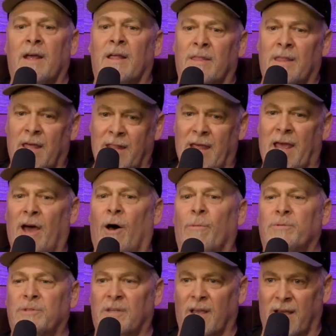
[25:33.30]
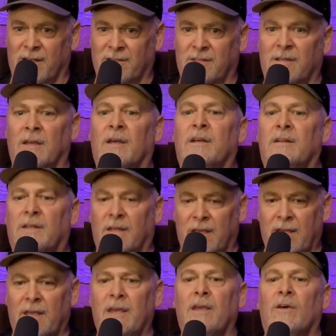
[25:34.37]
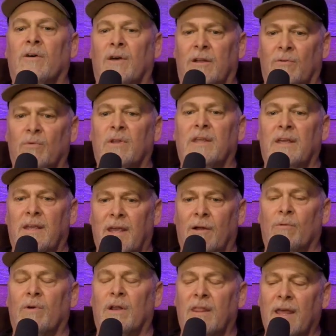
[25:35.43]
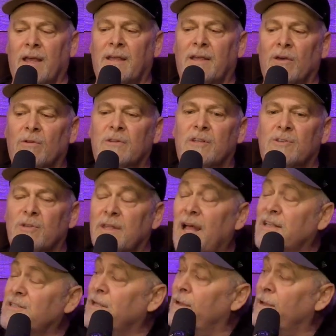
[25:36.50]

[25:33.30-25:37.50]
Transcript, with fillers: then that helps us to heal and really get rid of that guilt. And so that's the